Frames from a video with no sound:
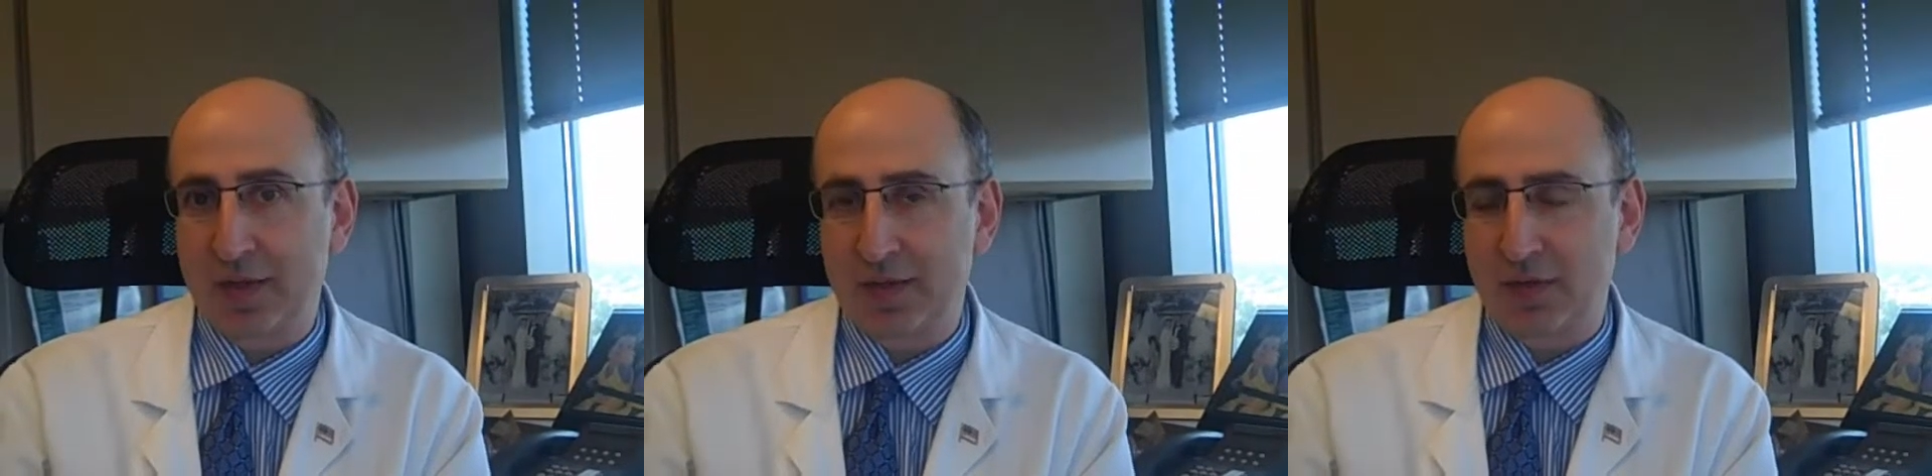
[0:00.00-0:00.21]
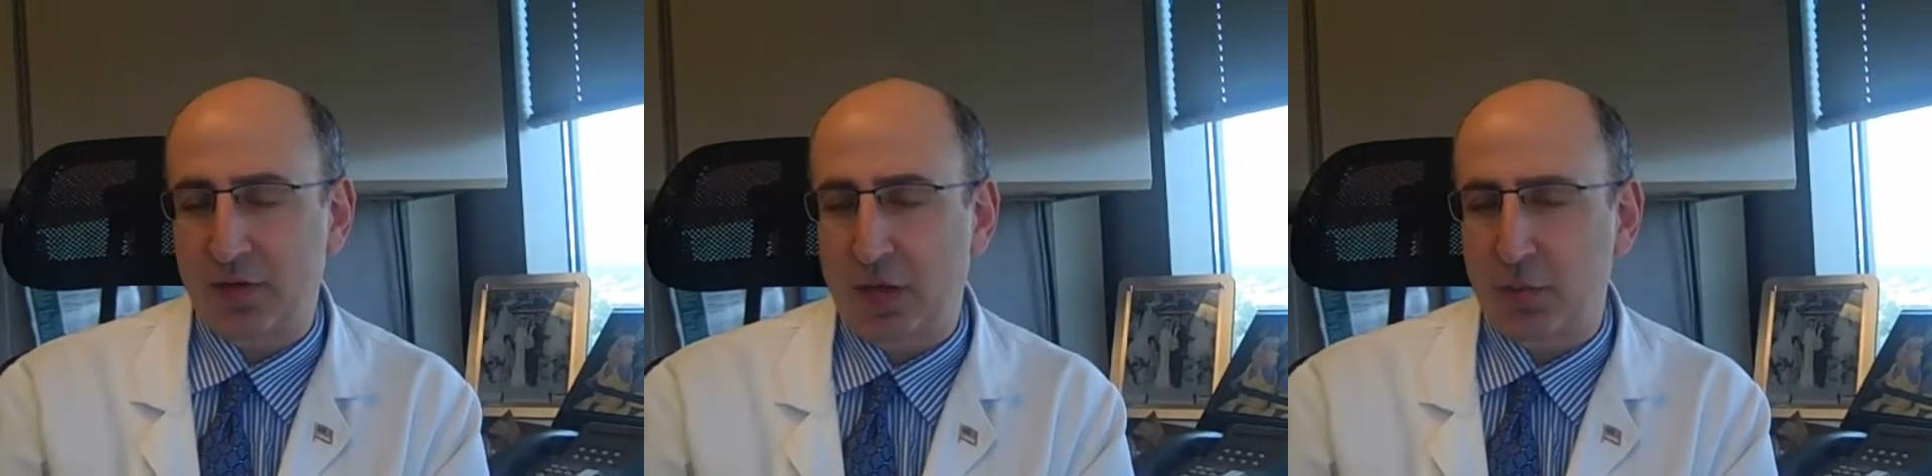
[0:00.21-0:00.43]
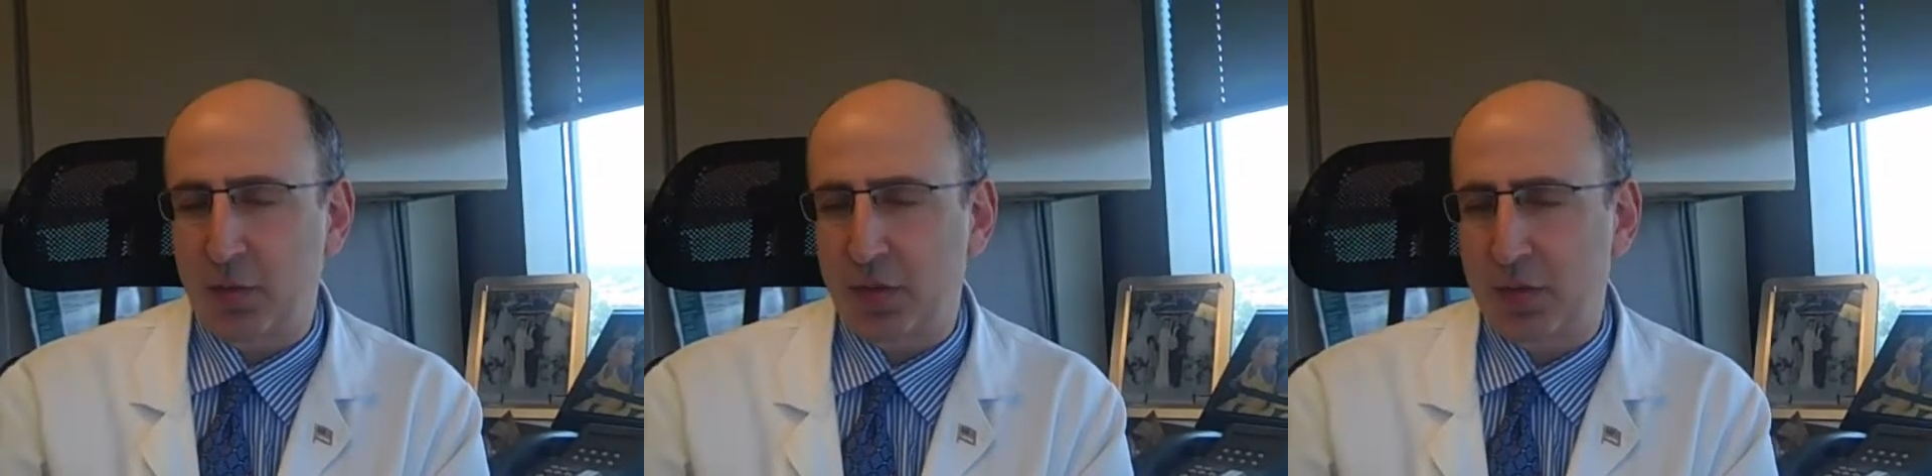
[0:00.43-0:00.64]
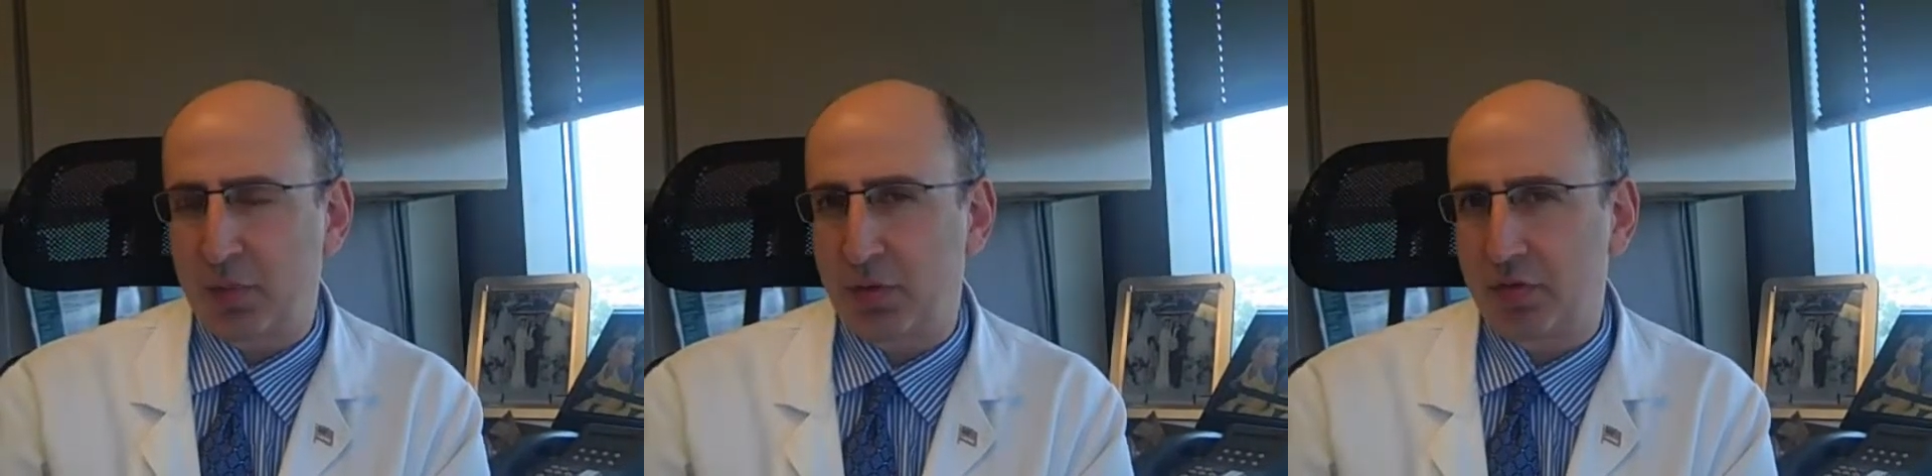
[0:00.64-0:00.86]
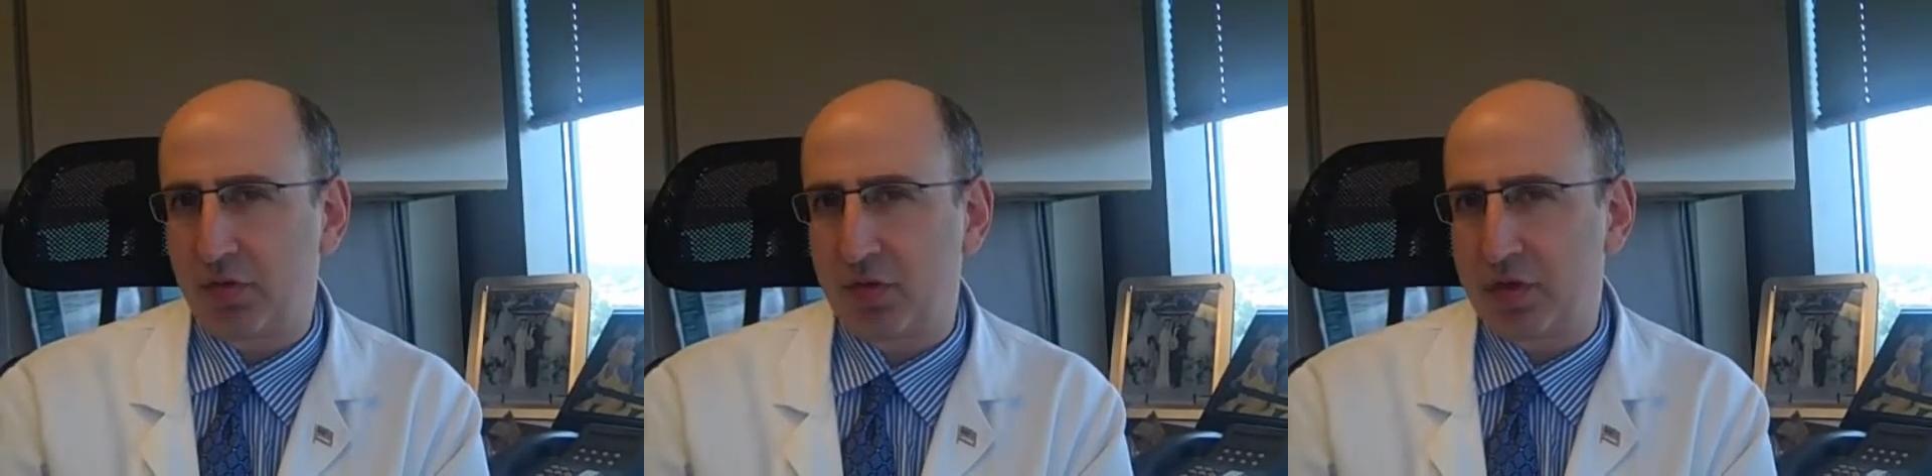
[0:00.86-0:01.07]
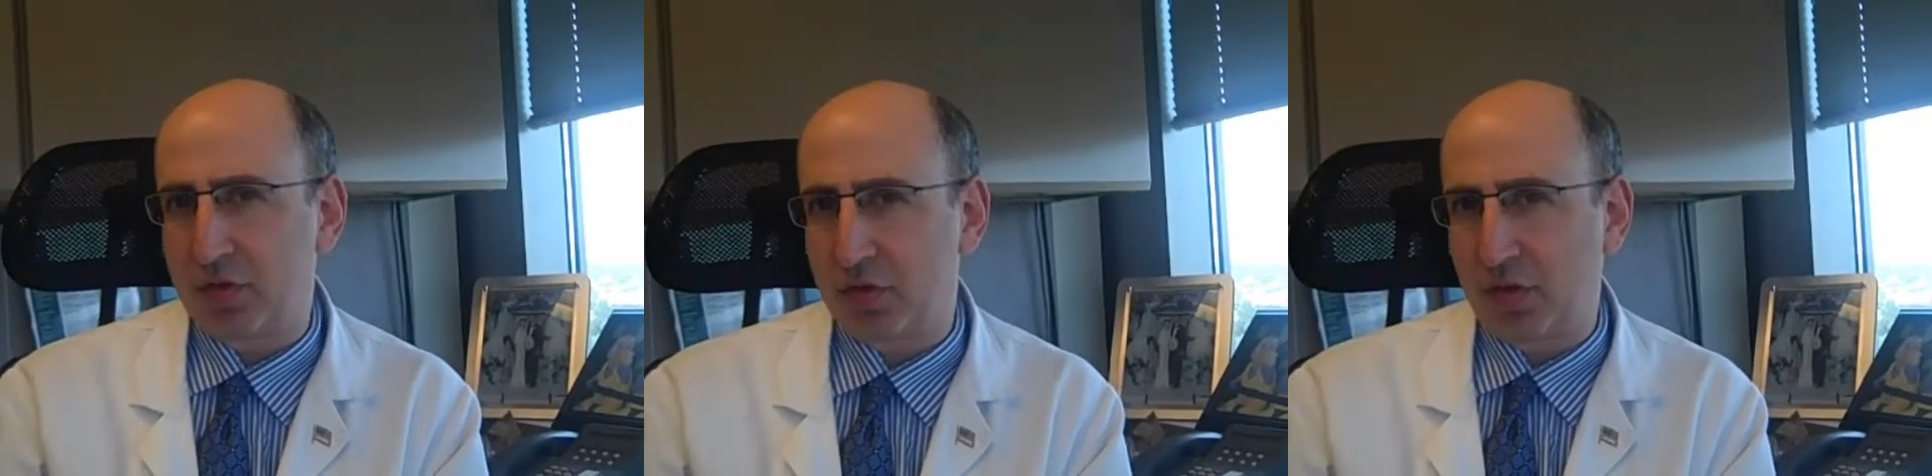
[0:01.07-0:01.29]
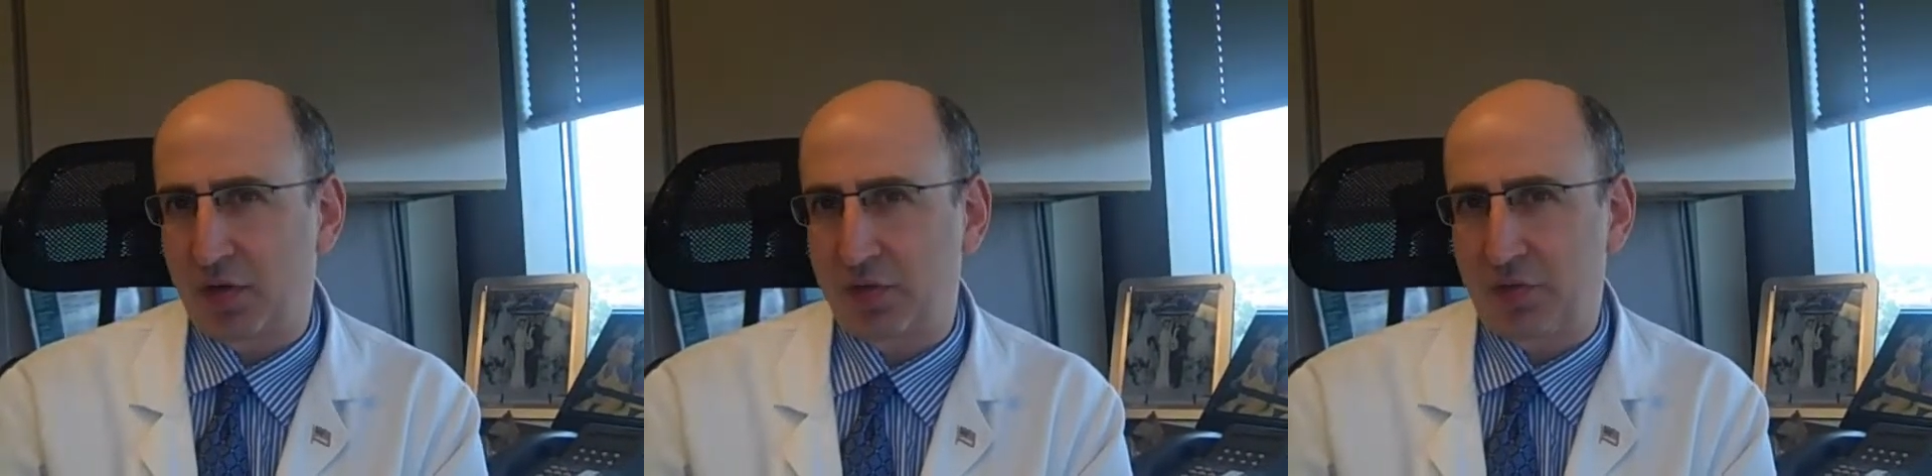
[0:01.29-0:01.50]
It's not really a
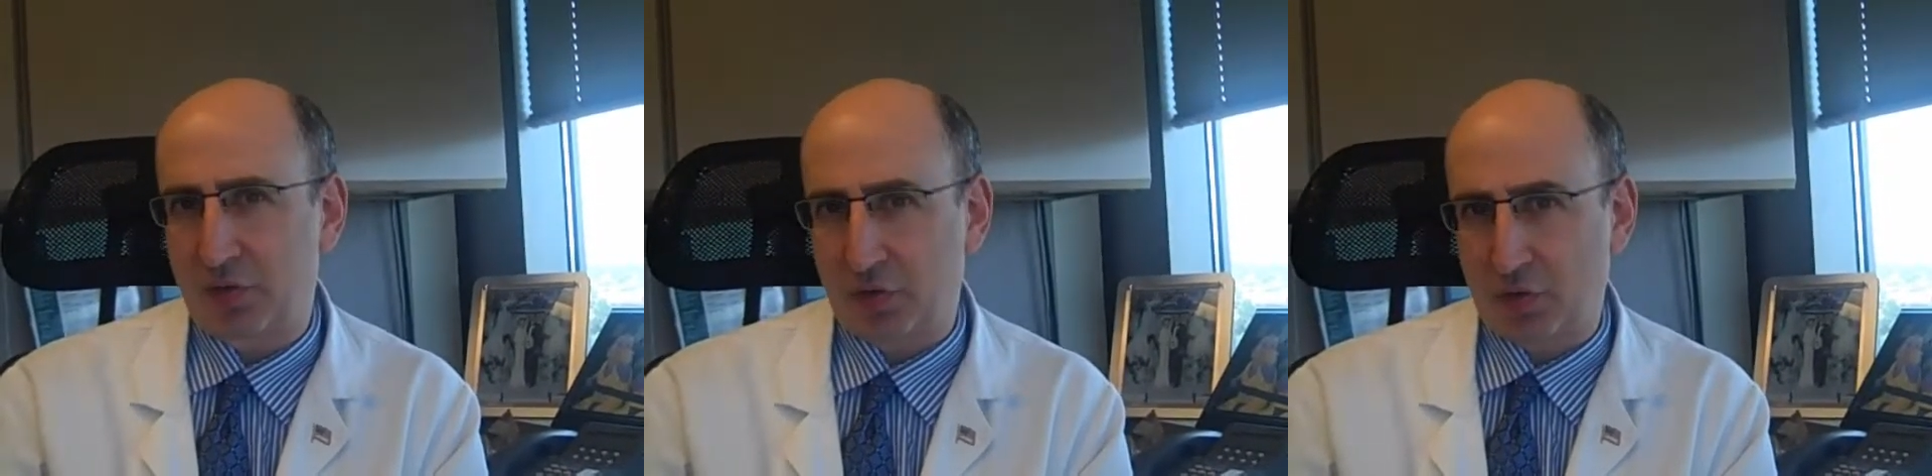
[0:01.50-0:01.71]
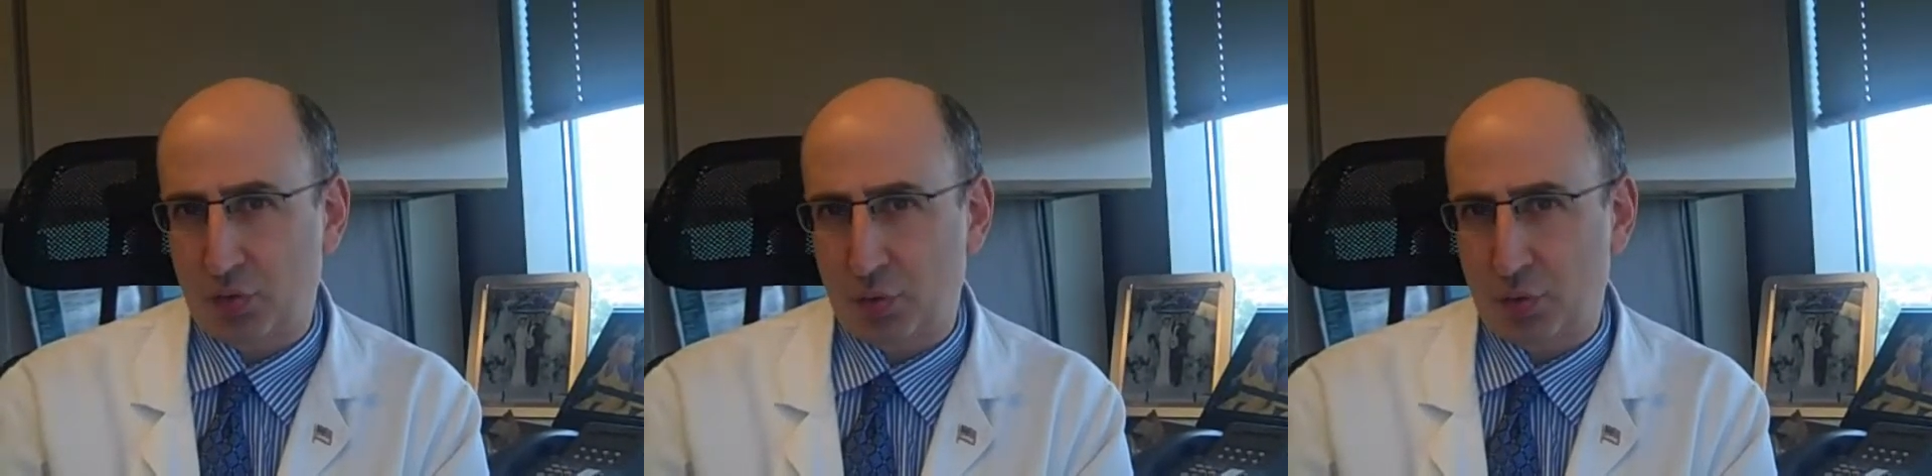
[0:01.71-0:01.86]
procedure done for